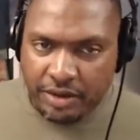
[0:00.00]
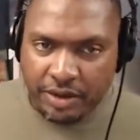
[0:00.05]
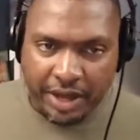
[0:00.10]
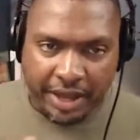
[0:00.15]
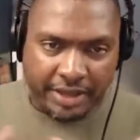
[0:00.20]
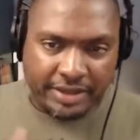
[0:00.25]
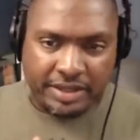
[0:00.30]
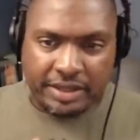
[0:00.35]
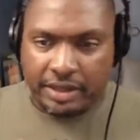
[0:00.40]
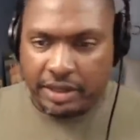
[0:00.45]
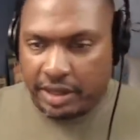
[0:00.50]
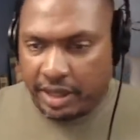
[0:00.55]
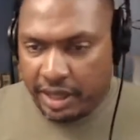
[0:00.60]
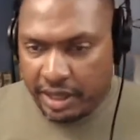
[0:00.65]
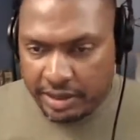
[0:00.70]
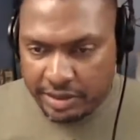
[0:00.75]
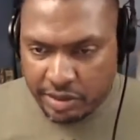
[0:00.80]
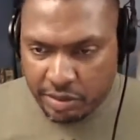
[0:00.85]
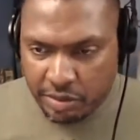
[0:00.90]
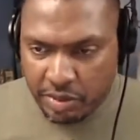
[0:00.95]
You can't sell a
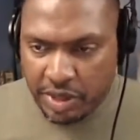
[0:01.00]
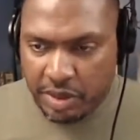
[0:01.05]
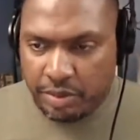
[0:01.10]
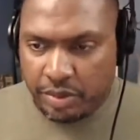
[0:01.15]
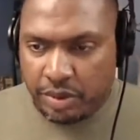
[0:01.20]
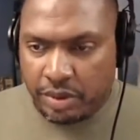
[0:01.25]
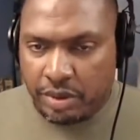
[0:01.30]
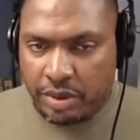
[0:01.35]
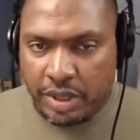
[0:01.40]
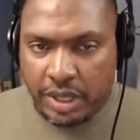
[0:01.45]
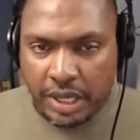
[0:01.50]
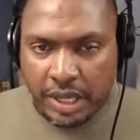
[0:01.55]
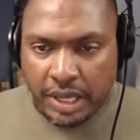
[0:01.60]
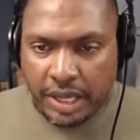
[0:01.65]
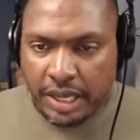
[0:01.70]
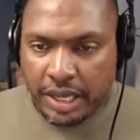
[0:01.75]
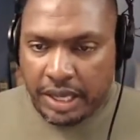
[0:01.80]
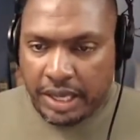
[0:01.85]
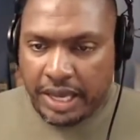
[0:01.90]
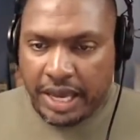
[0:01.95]
kit to people
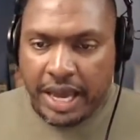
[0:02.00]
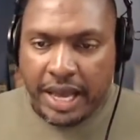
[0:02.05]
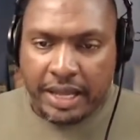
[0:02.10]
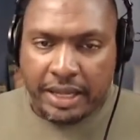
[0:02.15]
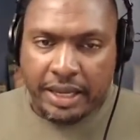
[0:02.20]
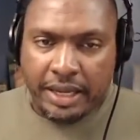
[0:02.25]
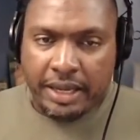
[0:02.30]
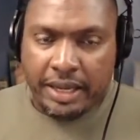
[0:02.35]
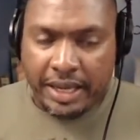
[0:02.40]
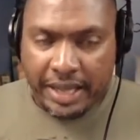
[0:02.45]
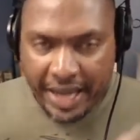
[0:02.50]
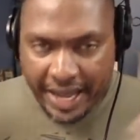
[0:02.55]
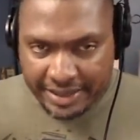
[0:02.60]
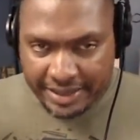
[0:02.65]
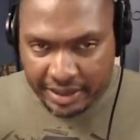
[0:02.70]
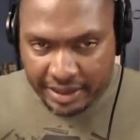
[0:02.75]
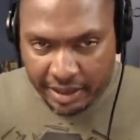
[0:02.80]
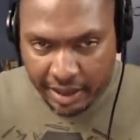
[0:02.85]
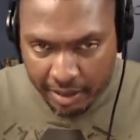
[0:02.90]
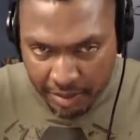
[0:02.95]
in Cali. No. It
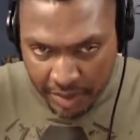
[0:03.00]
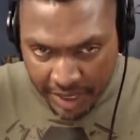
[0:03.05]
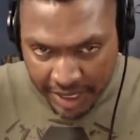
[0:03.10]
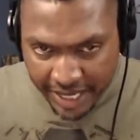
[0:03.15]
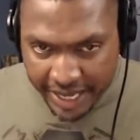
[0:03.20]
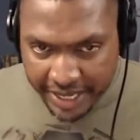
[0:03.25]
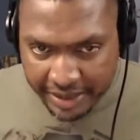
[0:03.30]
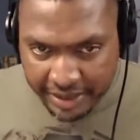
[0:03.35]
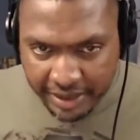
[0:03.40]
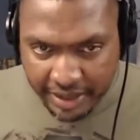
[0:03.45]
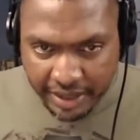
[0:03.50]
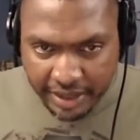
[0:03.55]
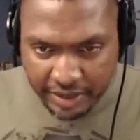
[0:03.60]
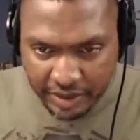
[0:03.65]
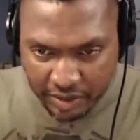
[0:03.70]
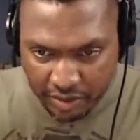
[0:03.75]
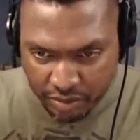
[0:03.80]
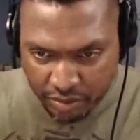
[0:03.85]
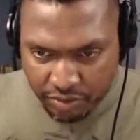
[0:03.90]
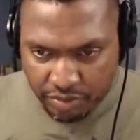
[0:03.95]
has to come like
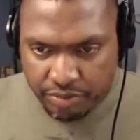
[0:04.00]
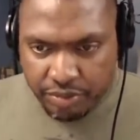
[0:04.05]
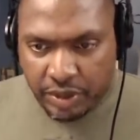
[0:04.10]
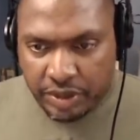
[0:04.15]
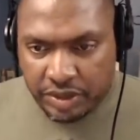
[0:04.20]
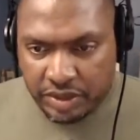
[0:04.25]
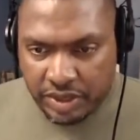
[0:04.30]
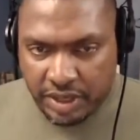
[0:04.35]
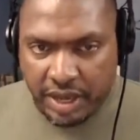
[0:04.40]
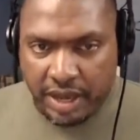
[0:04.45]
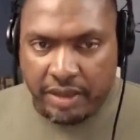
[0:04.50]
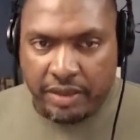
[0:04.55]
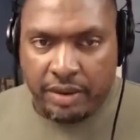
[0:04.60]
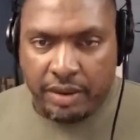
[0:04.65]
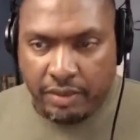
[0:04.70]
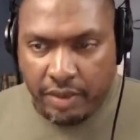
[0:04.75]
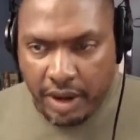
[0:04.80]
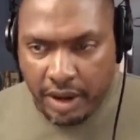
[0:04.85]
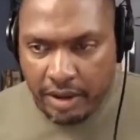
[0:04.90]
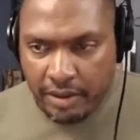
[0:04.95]
this put
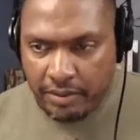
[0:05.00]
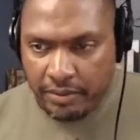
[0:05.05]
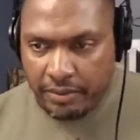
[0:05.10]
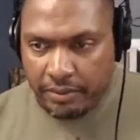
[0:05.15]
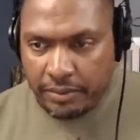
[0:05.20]
together, right?